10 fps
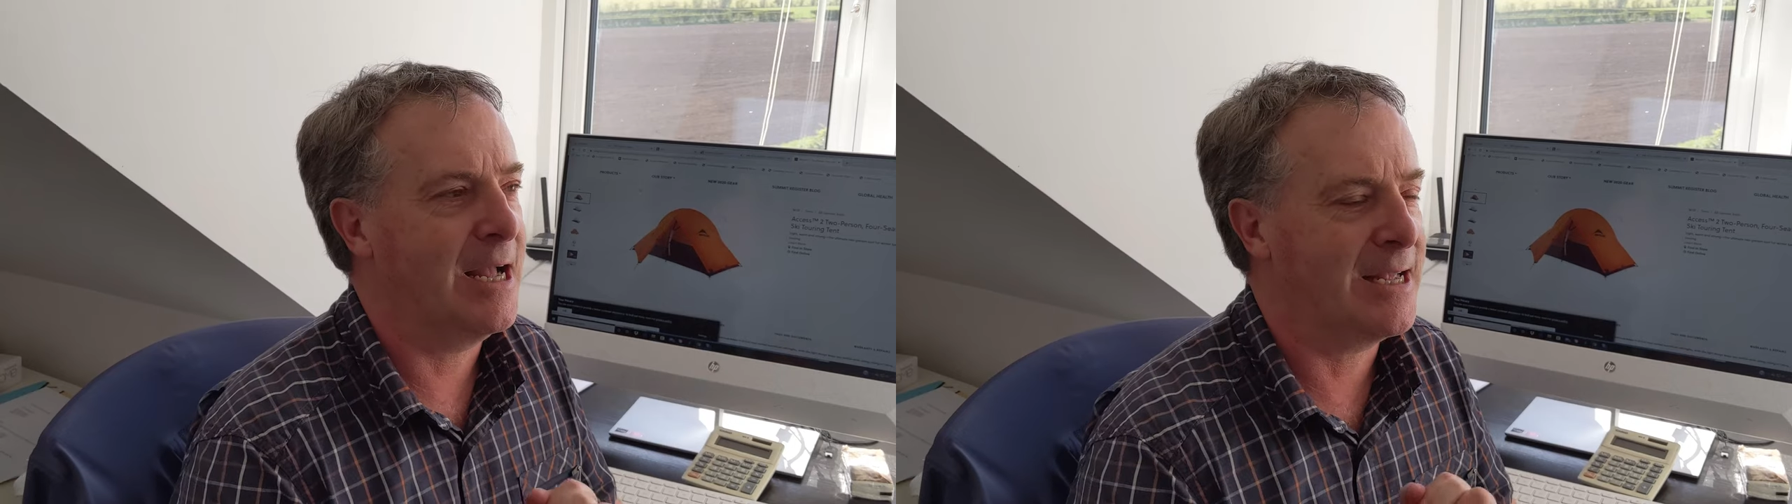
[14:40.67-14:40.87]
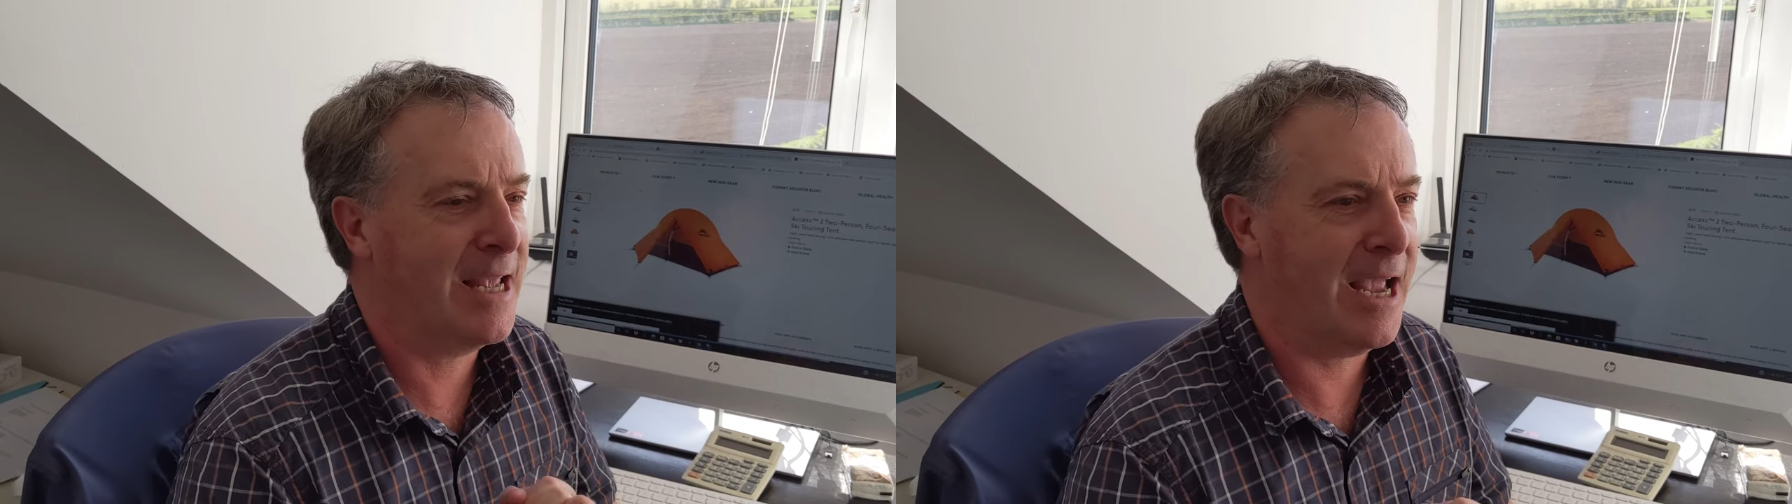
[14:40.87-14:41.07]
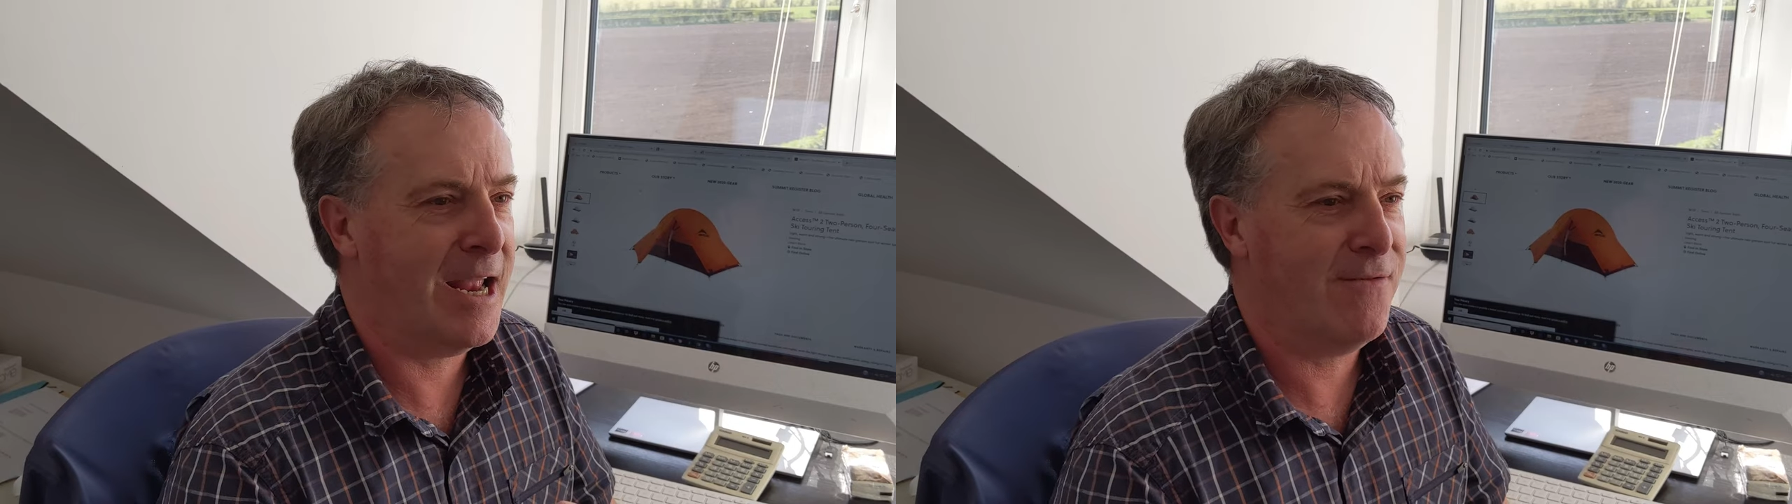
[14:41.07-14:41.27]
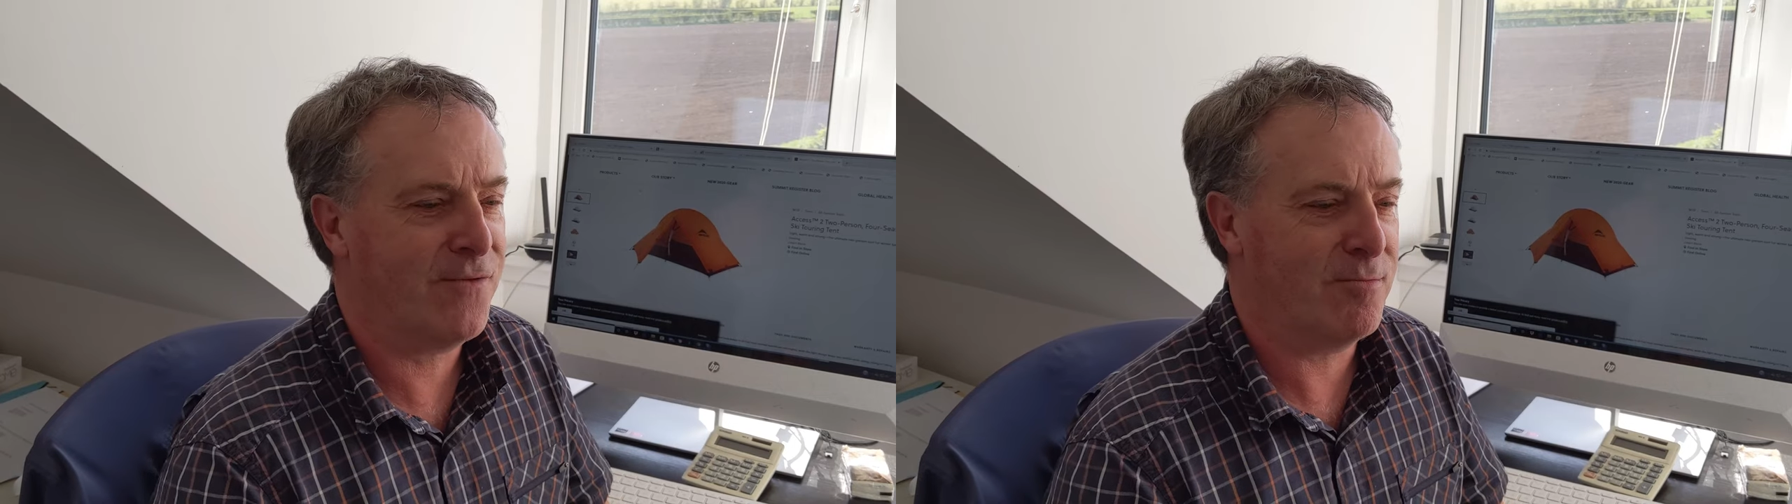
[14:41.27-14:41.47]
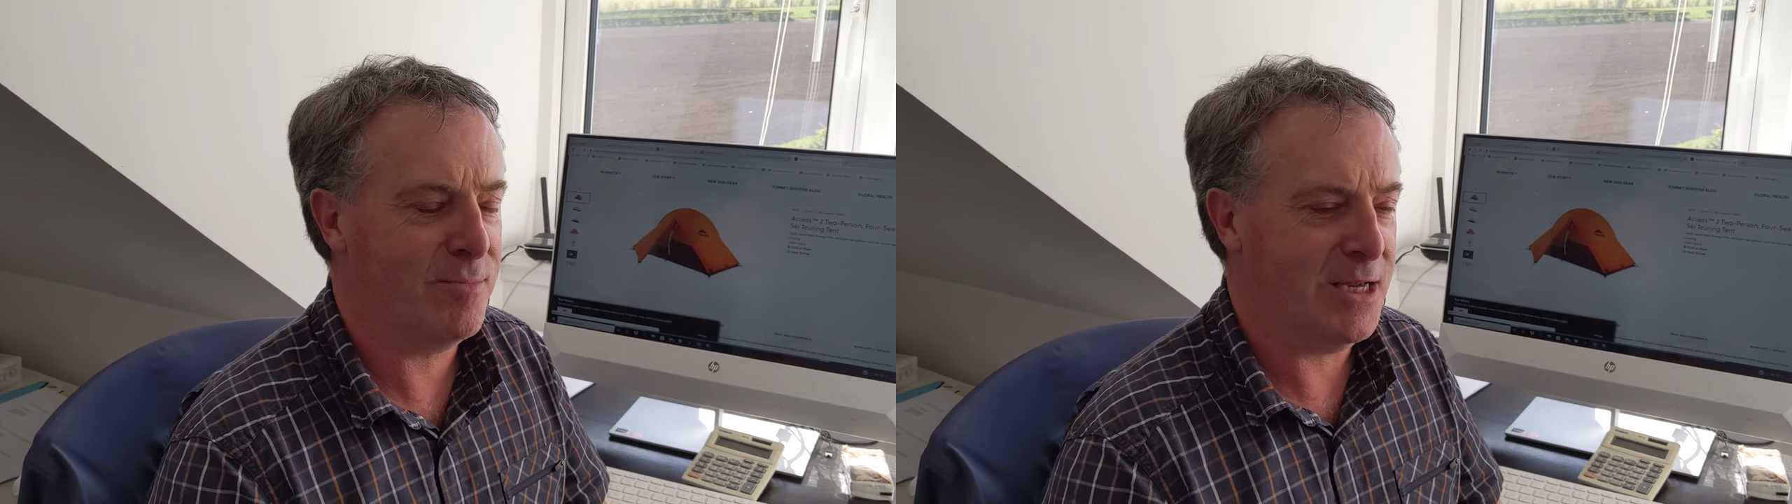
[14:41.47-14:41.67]
again
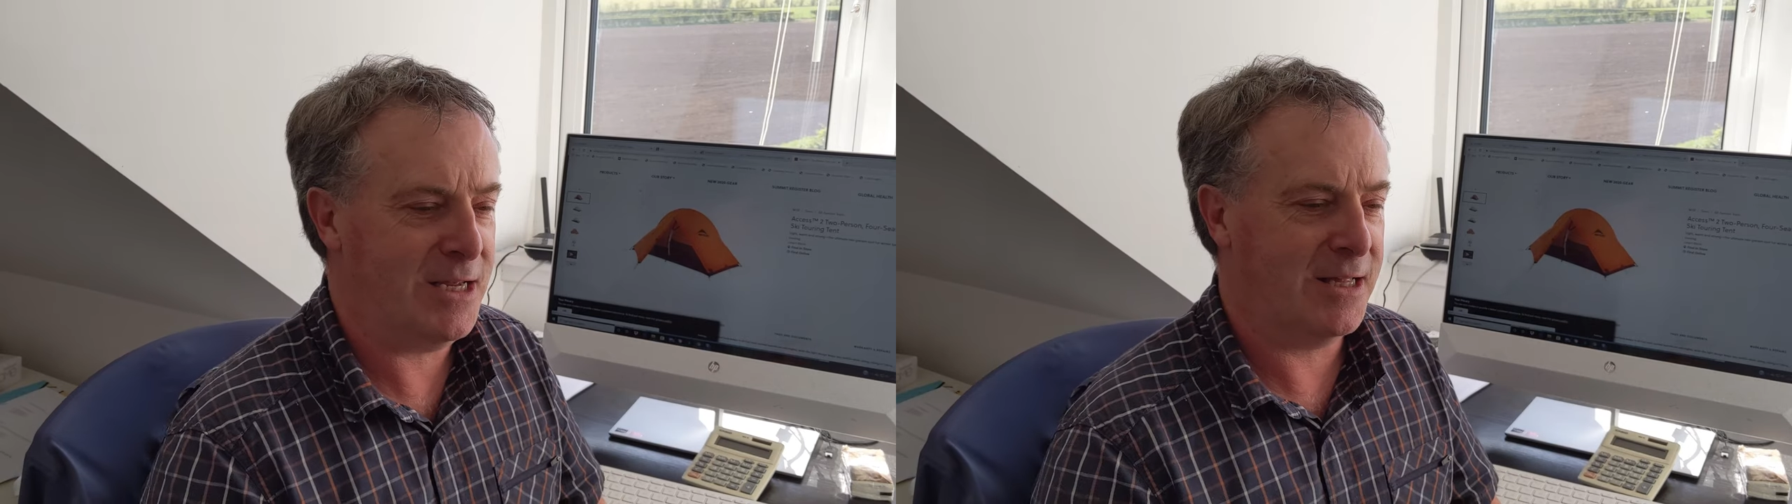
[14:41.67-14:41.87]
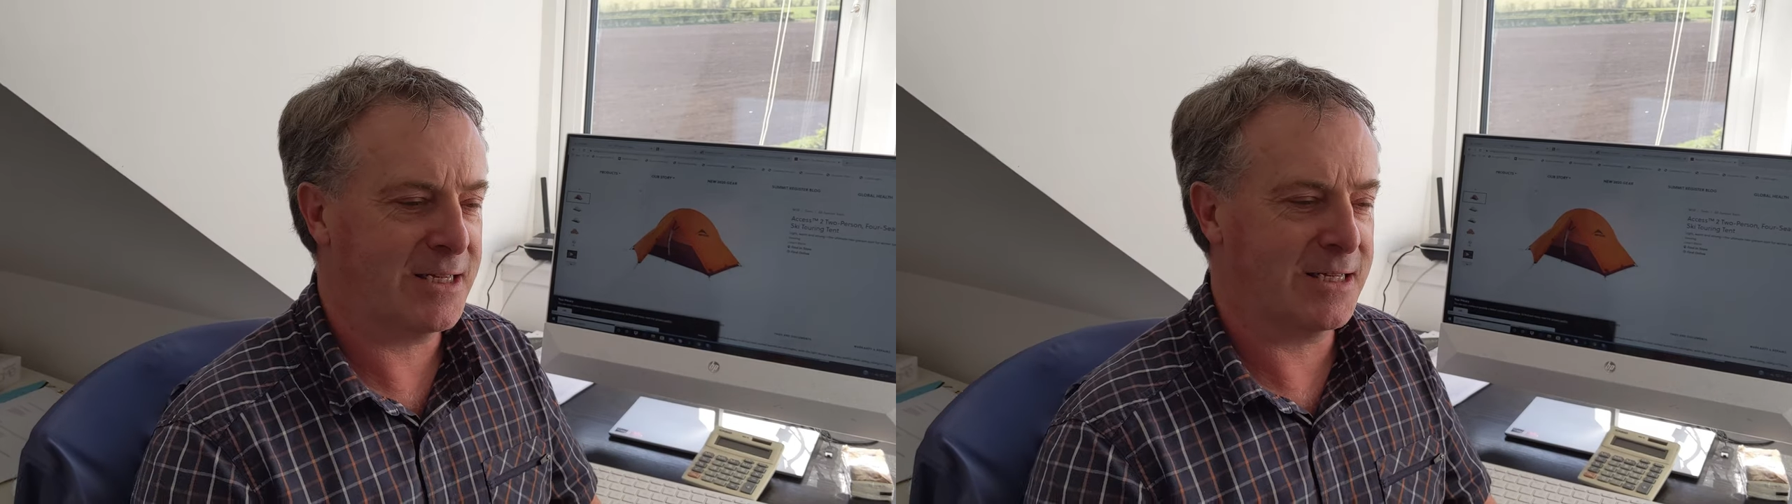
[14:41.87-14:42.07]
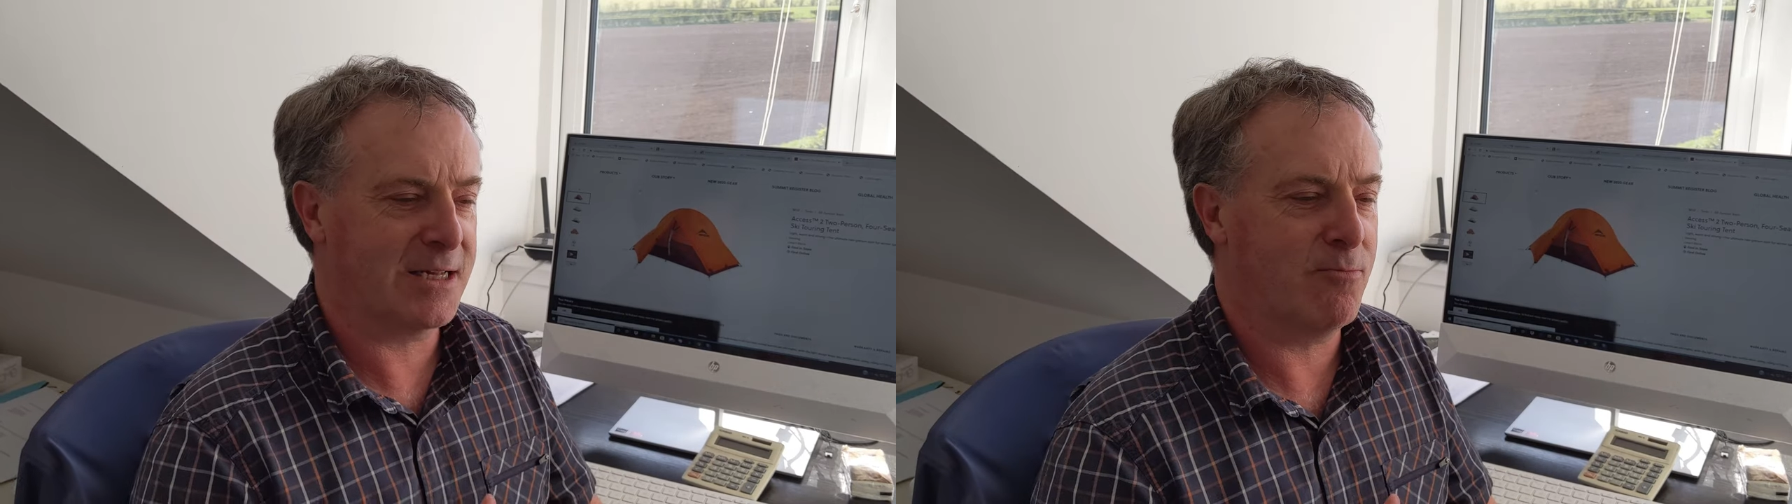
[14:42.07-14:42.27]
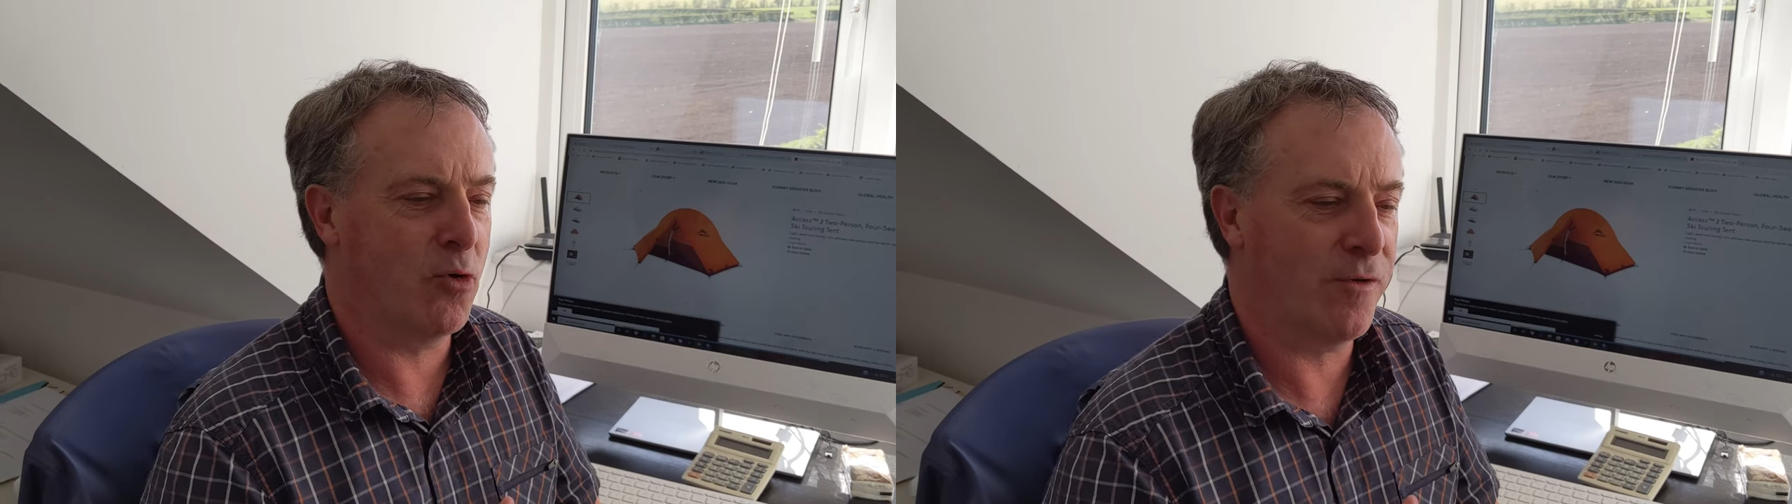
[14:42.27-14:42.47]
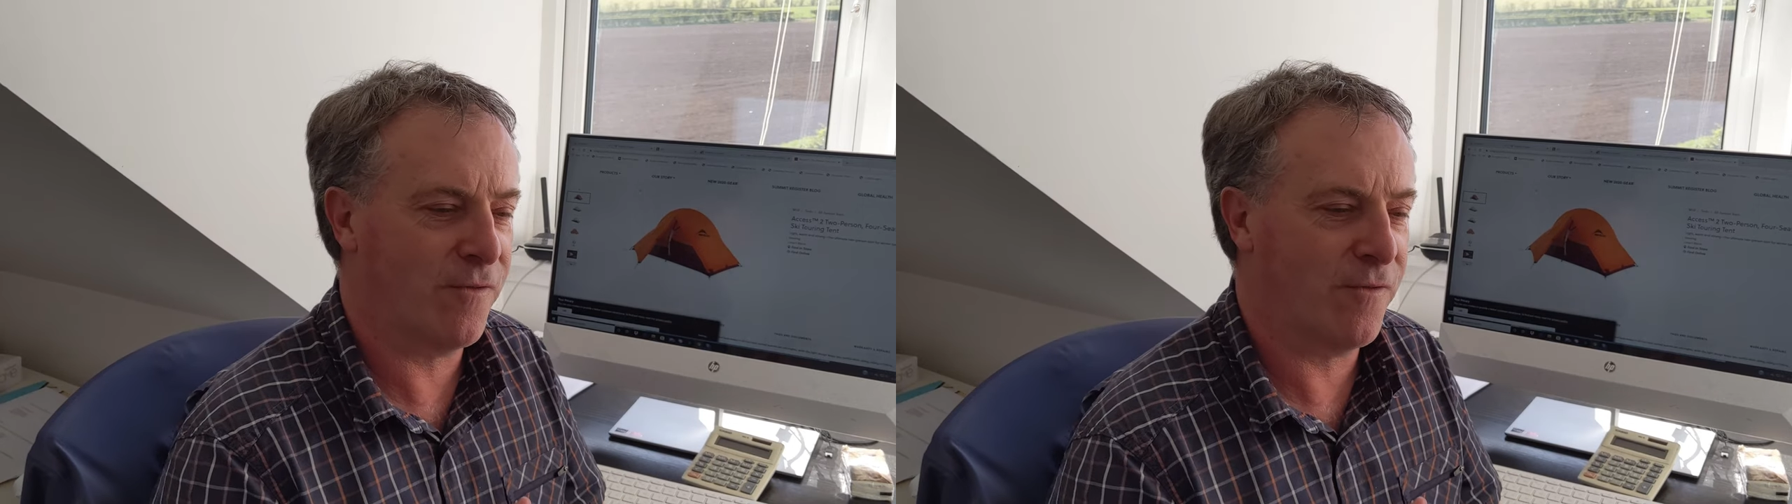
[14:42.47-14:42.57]
for me this is a more